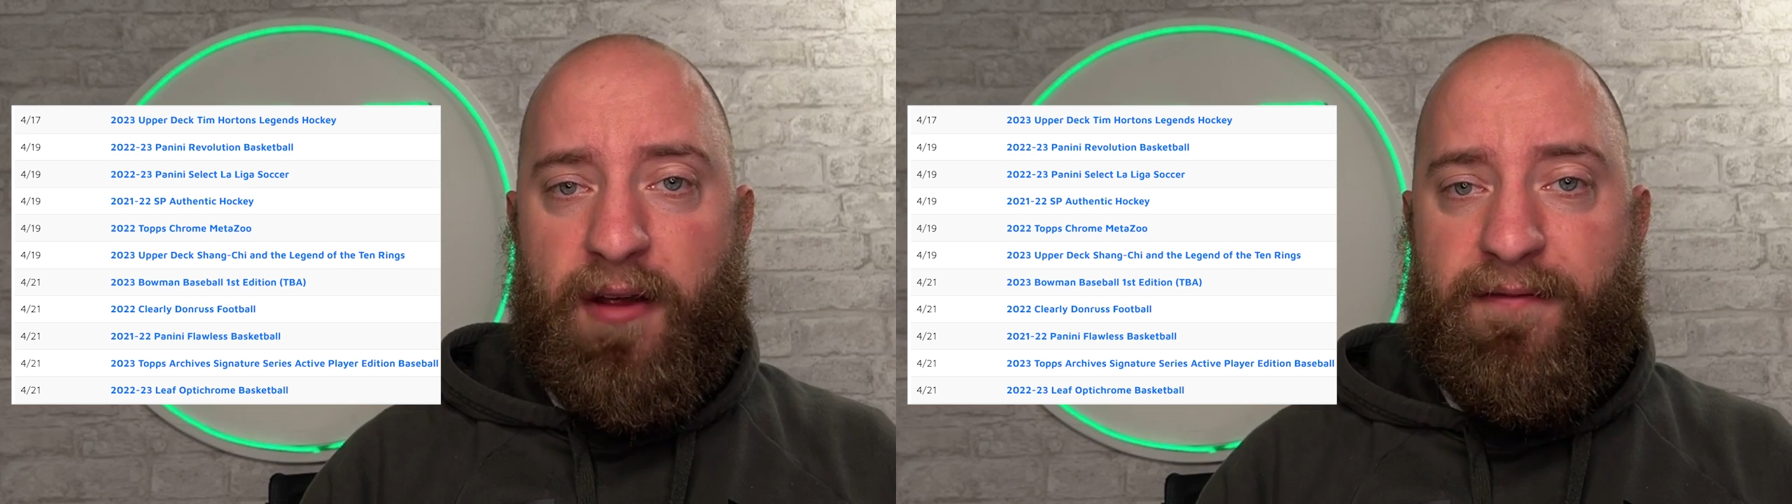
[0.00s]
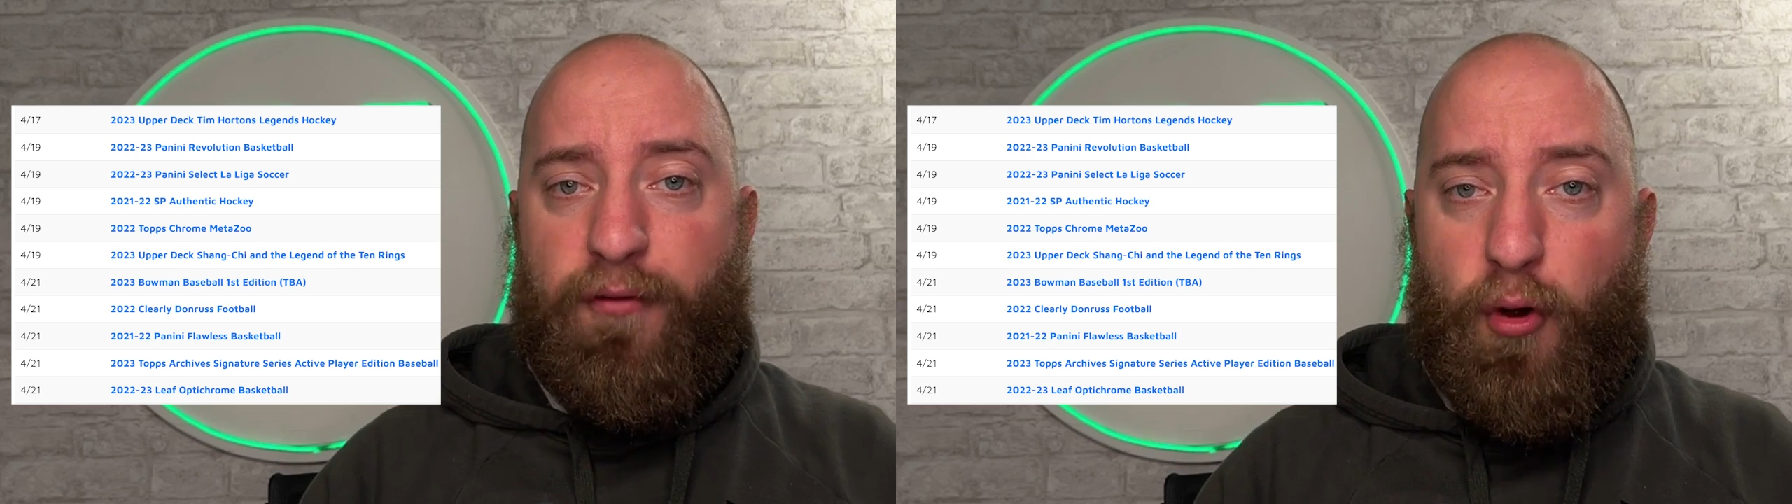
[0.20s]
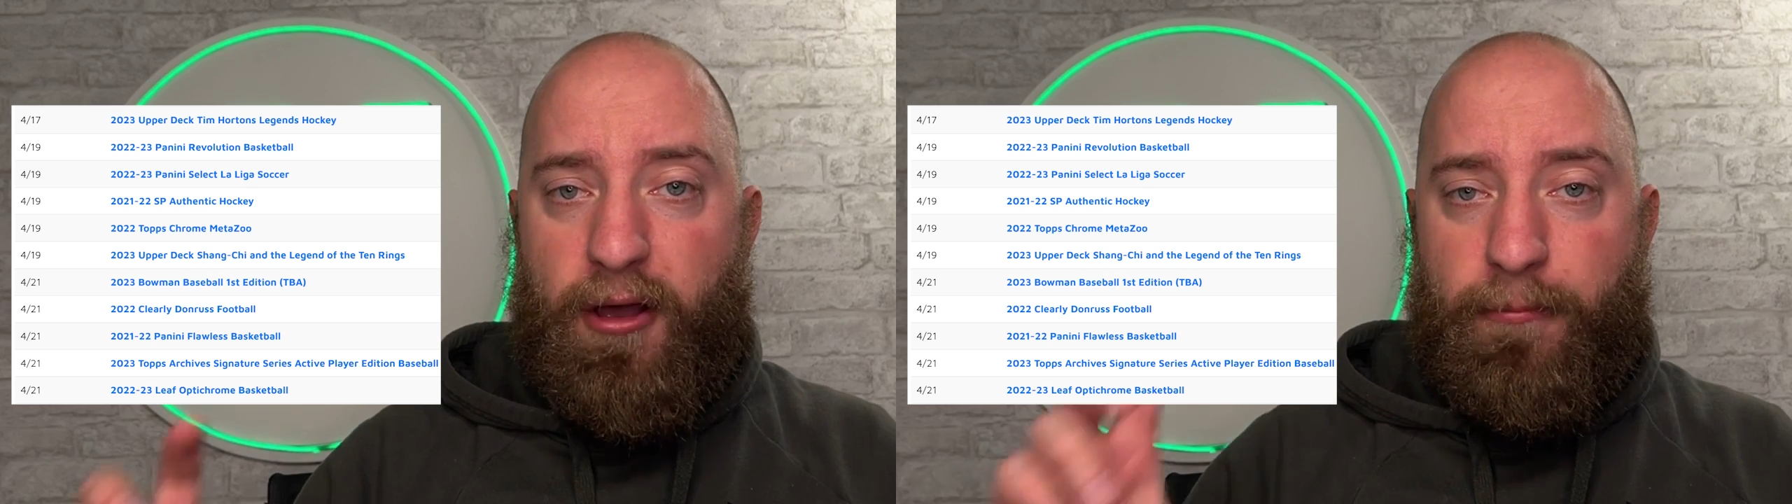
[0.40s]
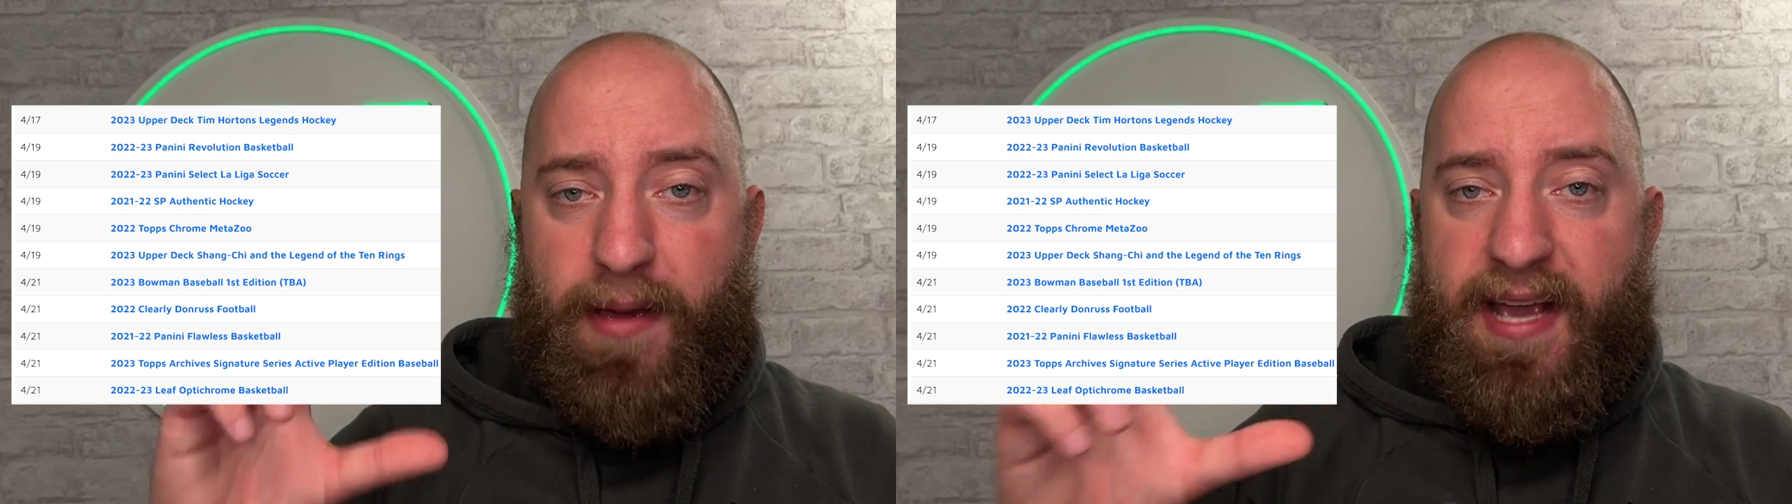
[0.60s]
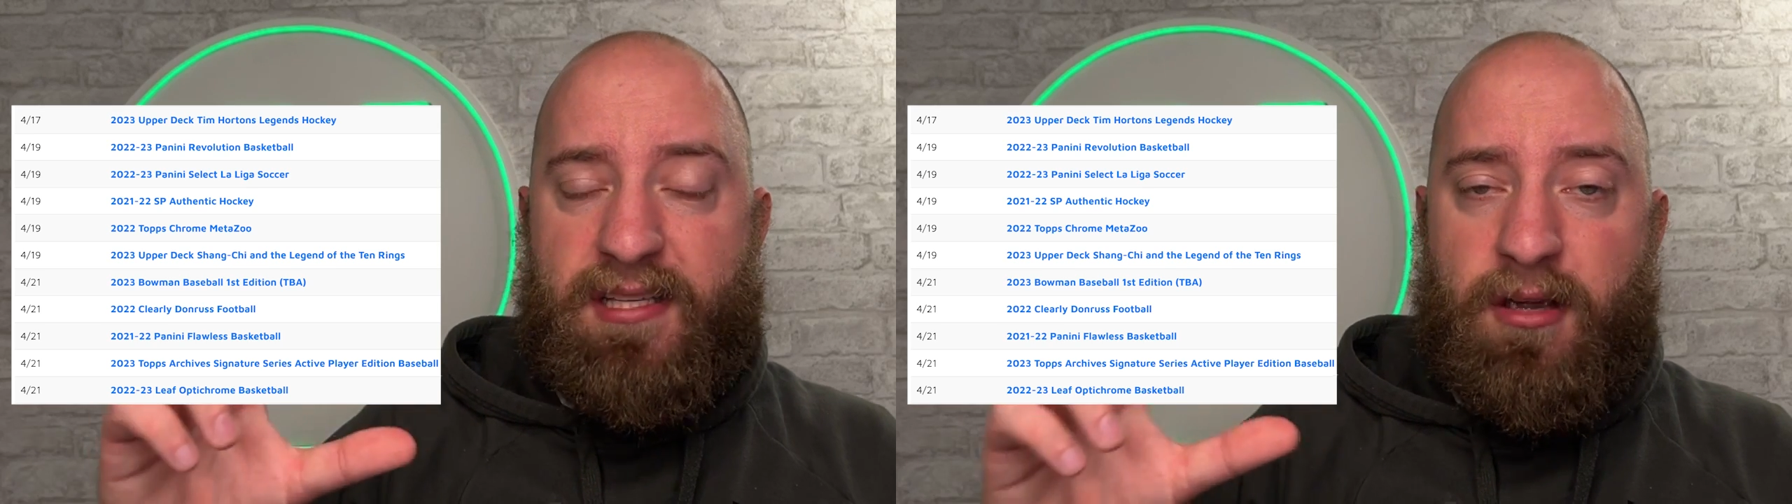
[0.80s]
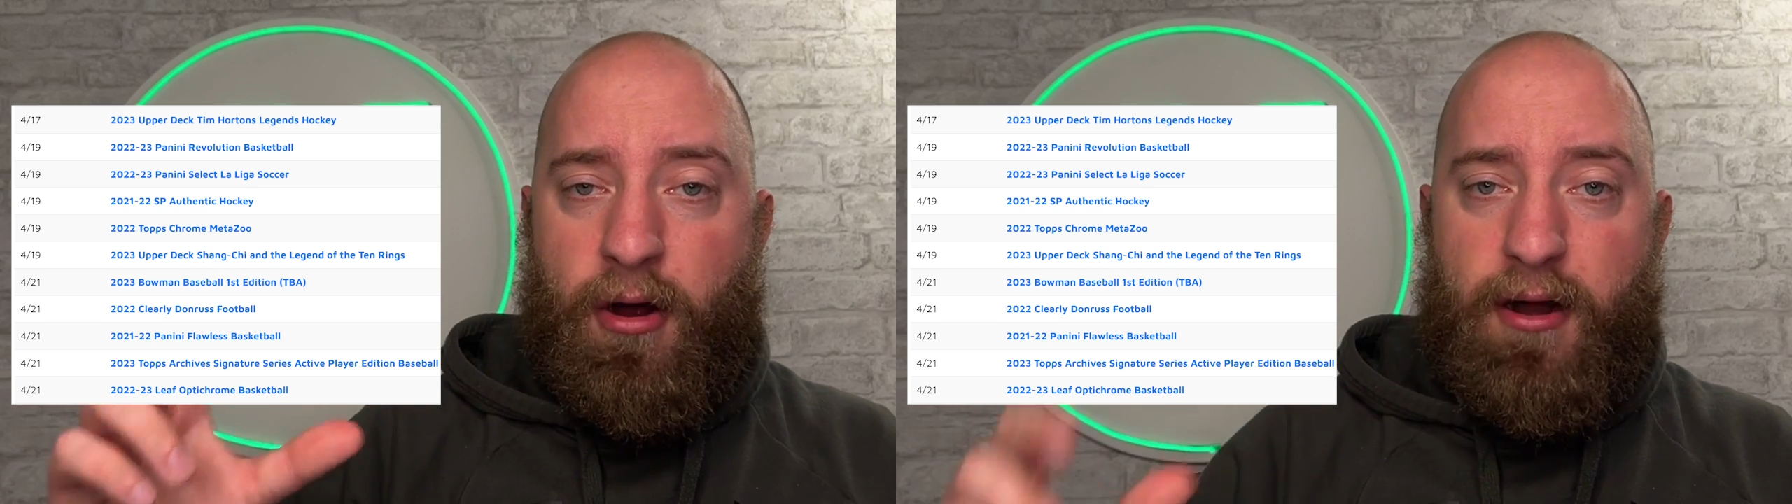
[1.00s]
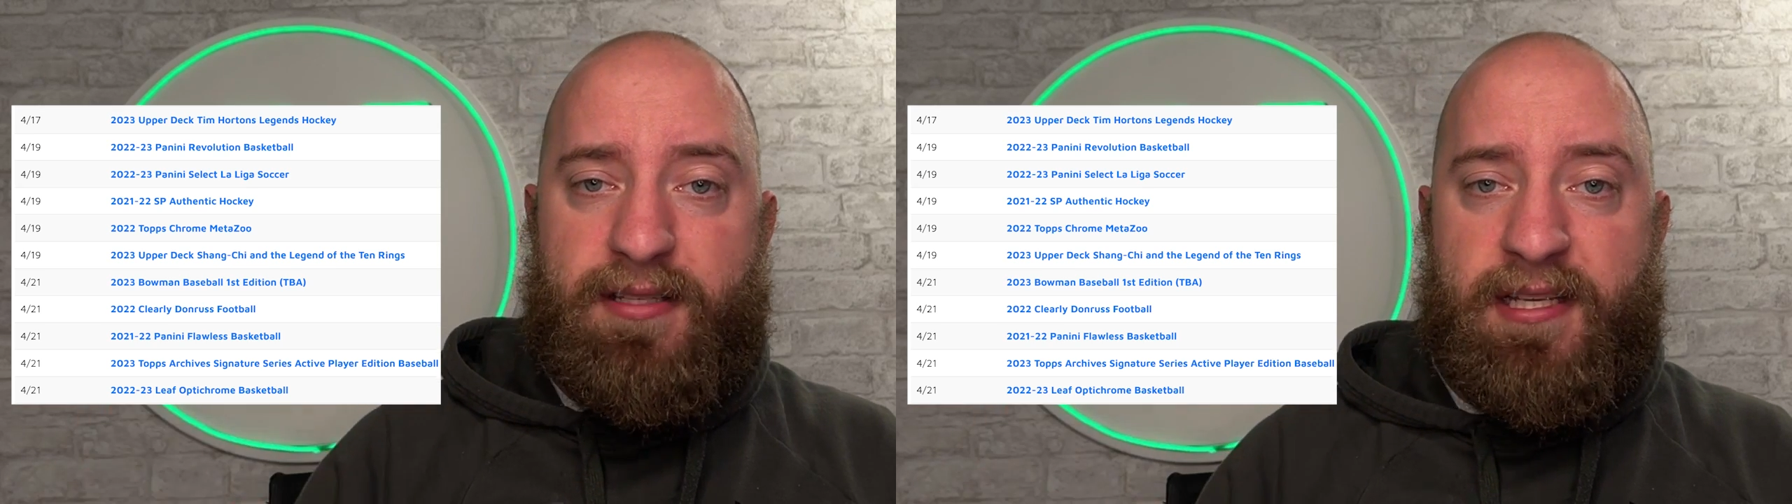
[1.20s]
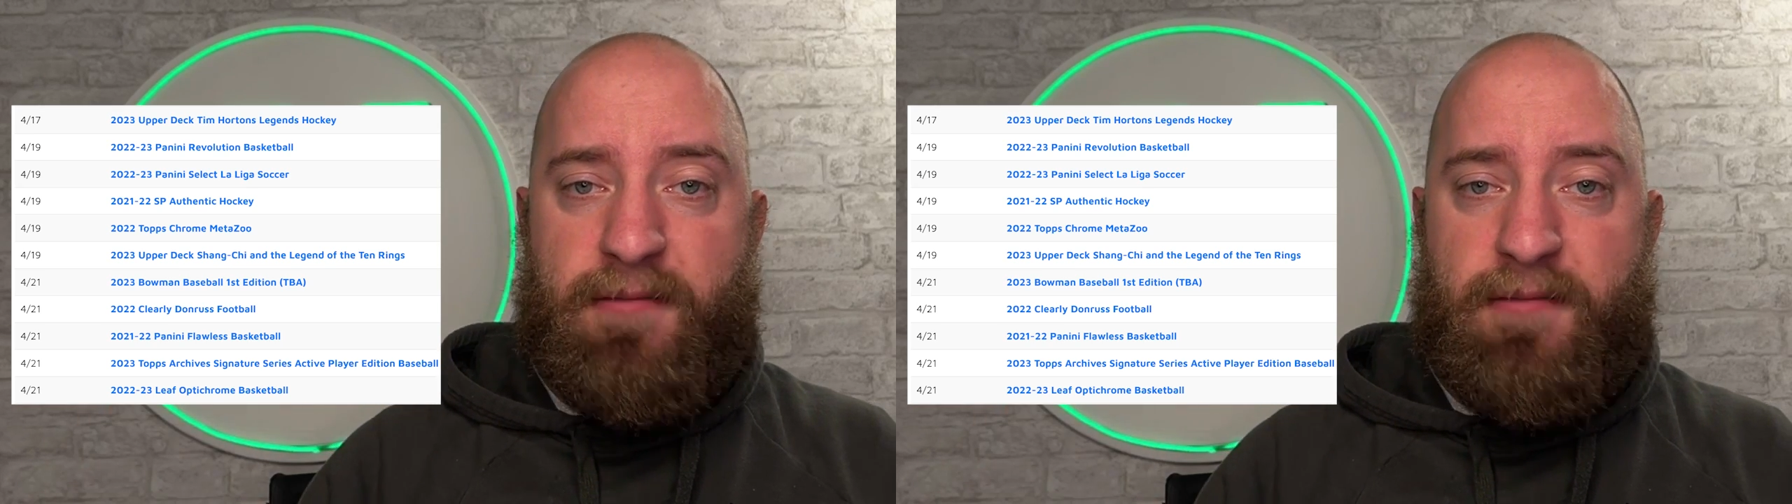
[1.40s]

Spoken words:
Foil-based cards